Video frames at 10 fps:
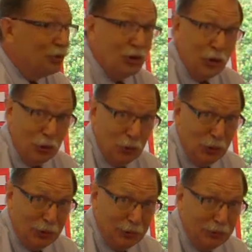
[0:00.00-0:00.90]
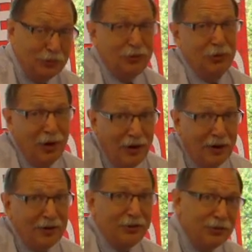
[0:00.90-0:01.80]
they're too
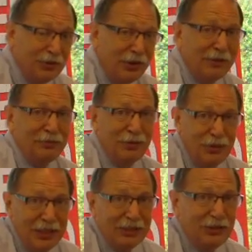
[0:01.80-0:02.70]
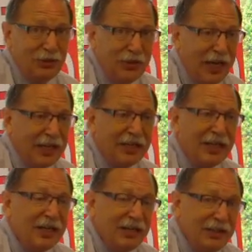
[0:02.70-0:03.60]
hard, too soft, too this, too that.
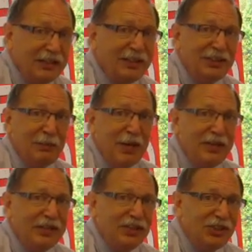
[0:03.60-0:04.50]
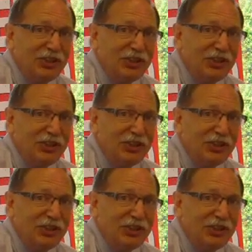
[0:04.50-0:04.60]
This is a bed that